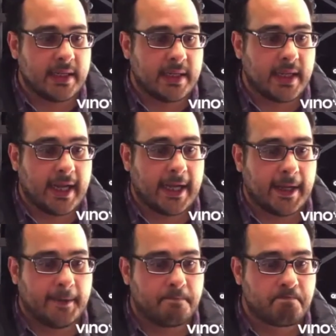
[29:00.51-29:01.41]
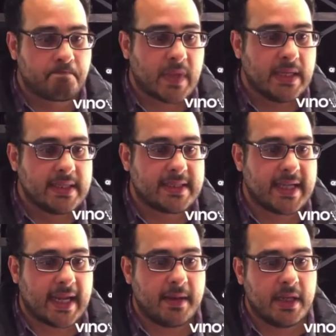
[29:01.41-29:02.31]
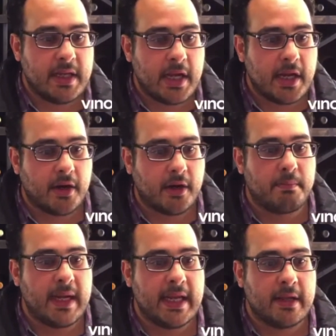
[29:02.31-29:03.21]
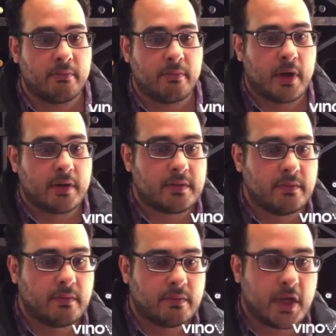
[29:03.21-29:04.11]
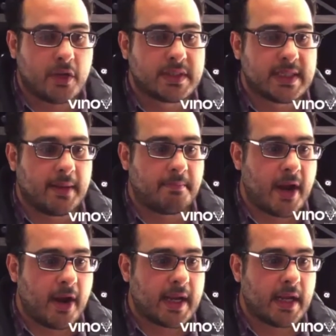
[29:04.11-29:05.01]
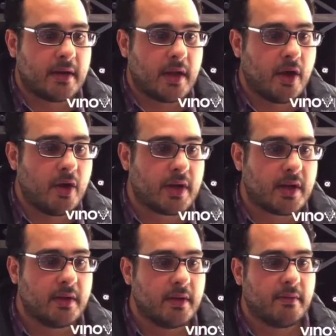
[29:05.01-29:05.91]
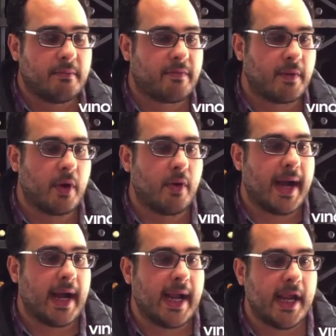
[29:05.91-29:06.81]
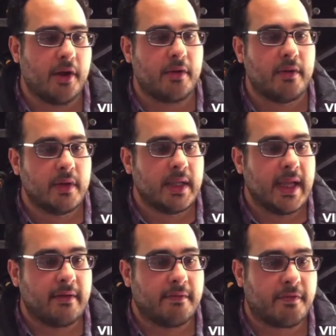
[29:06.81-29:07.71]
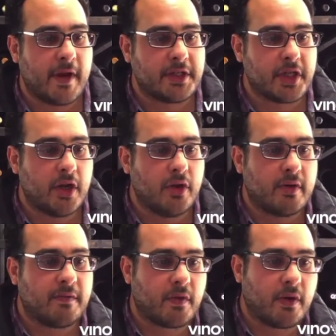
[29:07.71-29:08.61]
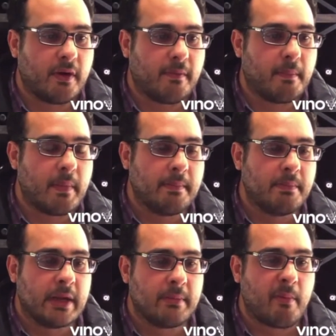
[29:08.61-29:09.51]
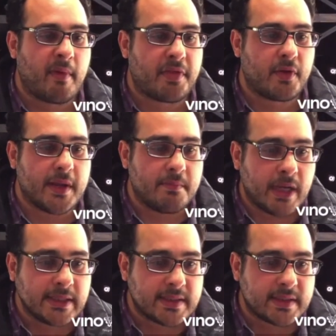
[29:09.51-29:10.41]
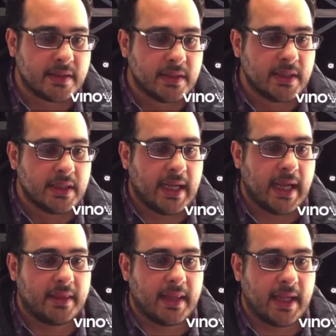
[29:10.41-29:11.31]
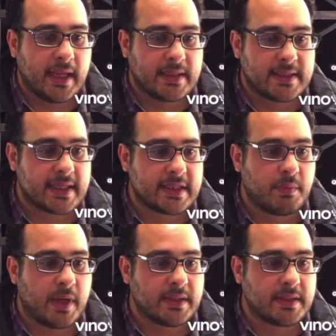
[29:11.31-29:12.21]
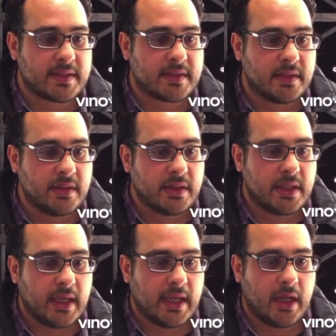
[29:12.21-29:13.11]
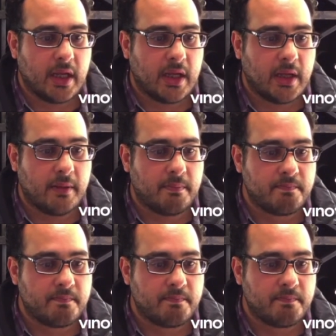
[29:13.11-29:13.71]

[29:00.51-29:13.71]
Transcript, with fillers: um, second year medium toasted American oak, from Ohio and French oak for a minimum of 30 months, and then six months um,